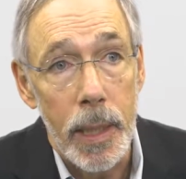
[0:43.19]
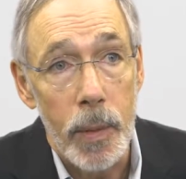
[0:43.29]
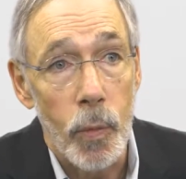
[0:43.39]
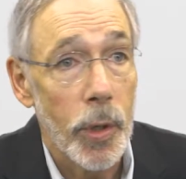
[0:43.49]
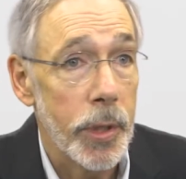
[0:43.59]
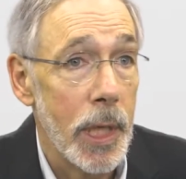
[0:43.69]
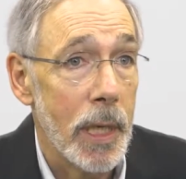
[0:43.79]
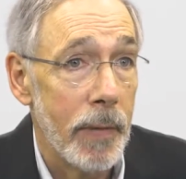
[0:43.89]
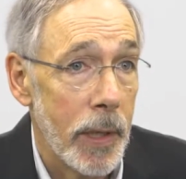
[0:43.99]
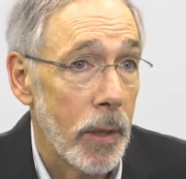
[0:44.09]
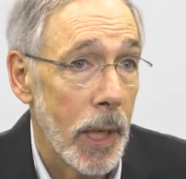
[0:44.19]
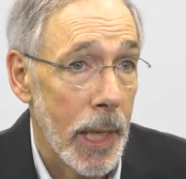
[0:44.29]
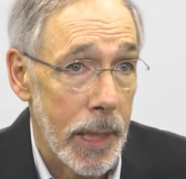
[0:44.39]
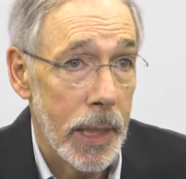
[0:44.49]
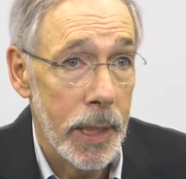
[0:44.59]
and worsening
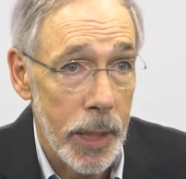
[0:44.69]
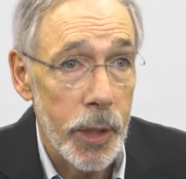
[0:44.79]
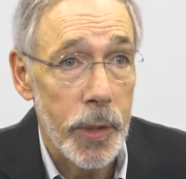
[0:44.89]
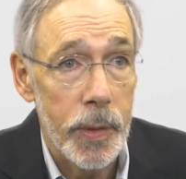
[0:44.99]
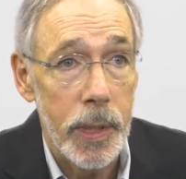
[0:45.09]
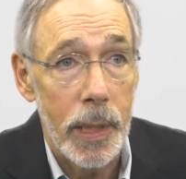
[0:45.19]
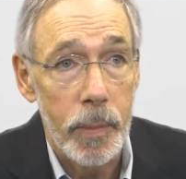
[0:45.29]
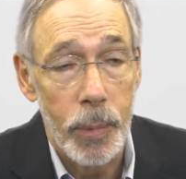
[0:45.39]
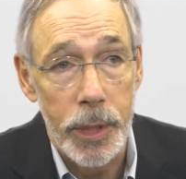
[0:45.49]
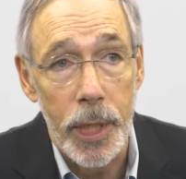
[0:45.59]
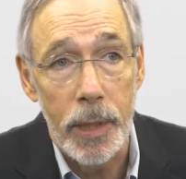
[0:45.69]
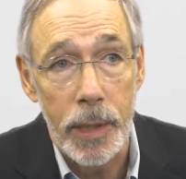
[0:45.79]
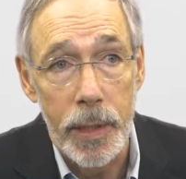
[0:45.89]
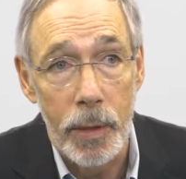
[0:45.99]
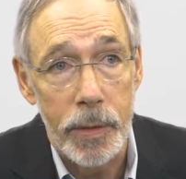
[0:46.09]
underlying conditions,
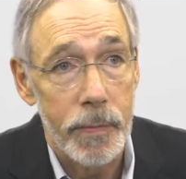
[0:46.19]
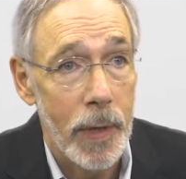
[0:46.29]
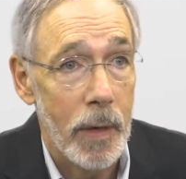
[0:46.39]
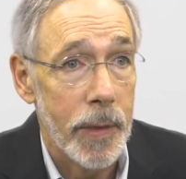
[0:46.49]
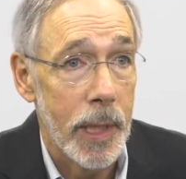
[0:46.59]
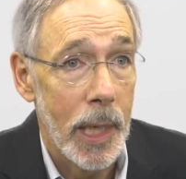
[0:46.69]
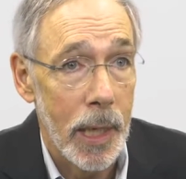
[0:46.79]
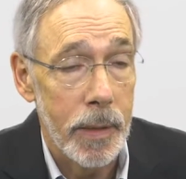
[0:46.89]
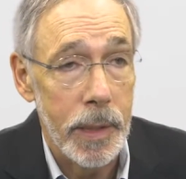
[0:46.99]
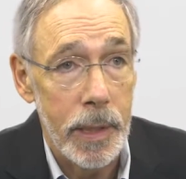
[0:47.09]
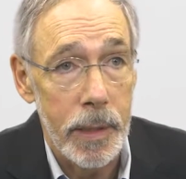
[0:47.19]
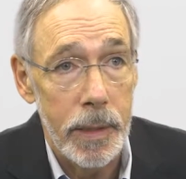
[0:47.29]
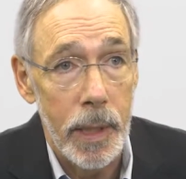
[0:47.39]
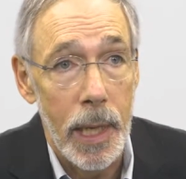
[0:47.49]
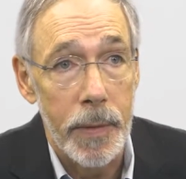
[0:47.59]
particularly those involving the heart
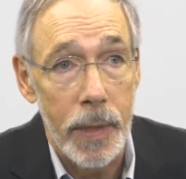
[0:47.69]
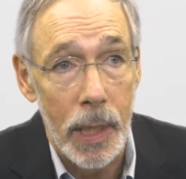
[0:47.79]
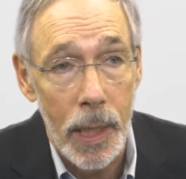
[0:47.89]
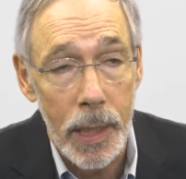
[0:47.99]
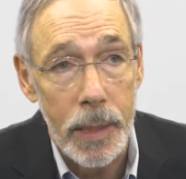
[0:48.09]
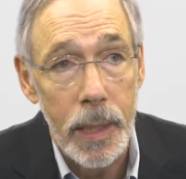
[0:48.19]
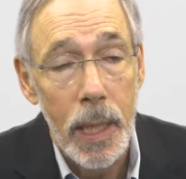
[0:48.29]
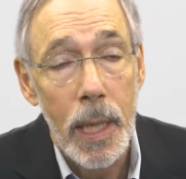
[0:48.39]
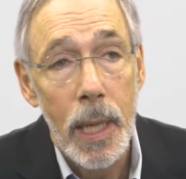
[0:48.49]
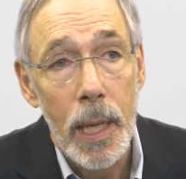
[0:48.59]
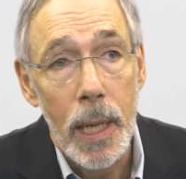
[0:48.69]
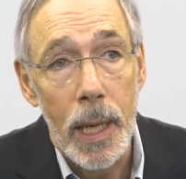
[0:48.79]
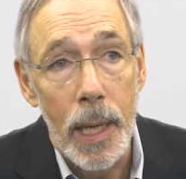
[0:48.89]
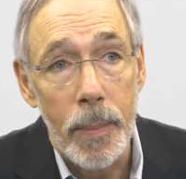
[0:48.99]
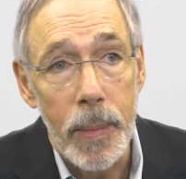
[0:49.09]
and the lung.
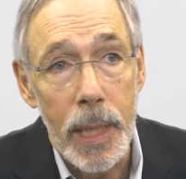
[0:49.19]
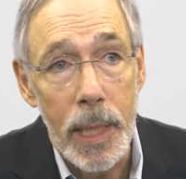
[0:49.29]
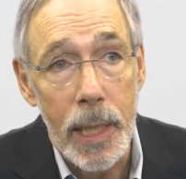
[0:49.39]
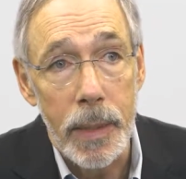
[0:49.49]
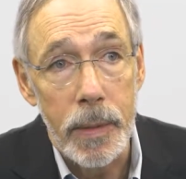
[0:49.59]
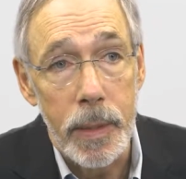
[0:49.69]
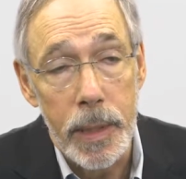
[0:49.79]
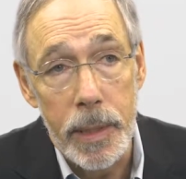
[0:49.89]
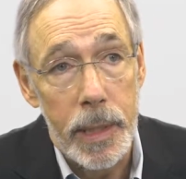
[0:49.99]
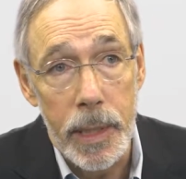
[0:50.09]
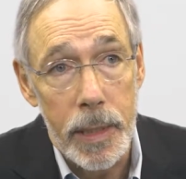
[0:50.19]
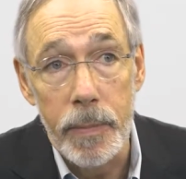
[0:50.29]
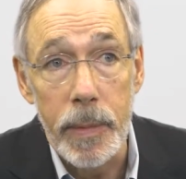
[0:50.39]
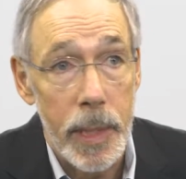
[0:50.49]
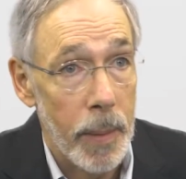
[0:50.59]
And
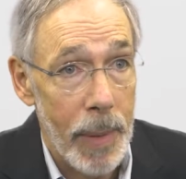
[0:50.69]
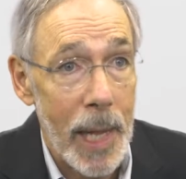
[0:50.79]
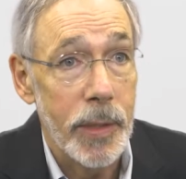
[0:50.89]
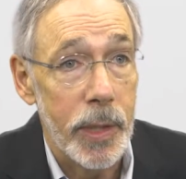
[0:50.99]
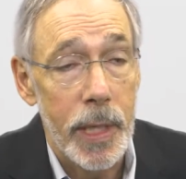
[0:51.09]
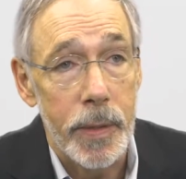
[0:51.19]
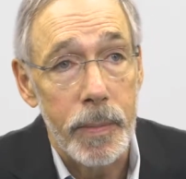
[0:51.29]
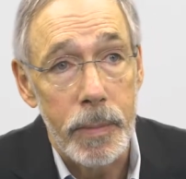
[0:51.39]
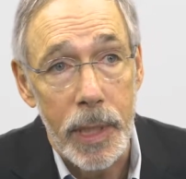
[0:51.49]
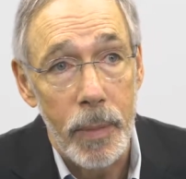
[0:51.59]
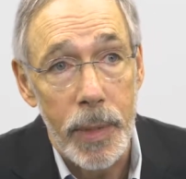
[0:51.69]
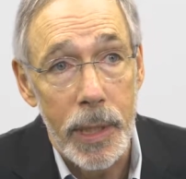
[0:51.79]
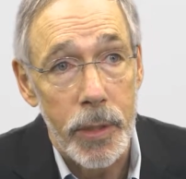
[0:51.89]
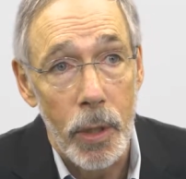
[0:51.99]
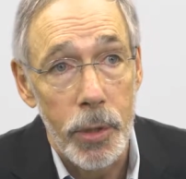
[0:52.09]
in a bad season can be
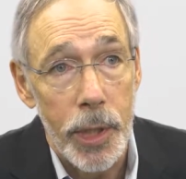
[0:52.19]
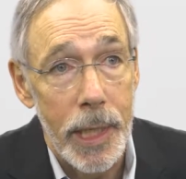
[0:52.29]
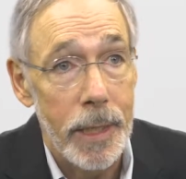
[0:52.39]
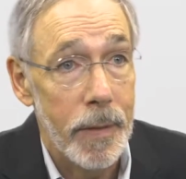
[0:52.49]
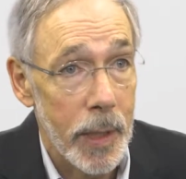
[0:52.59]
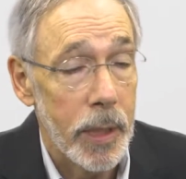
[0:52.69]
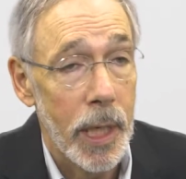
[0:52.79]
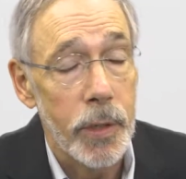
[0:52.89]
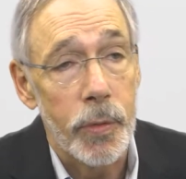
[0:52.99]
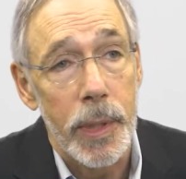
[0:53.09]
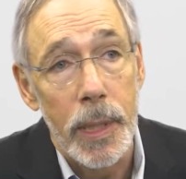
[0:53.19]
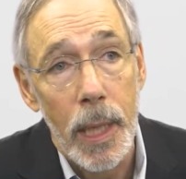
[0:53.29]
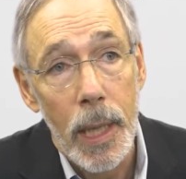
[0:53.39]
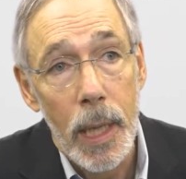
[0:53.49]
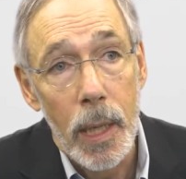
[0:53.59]
associated in this country
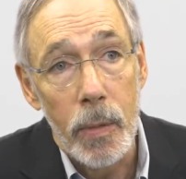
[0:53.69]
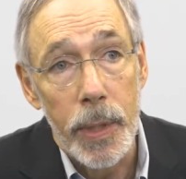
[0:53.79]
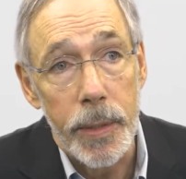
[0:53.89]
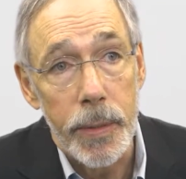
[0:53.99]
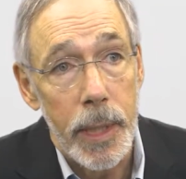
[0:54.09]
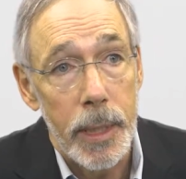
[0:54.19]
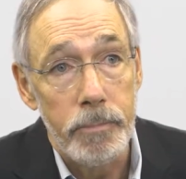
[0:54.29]
with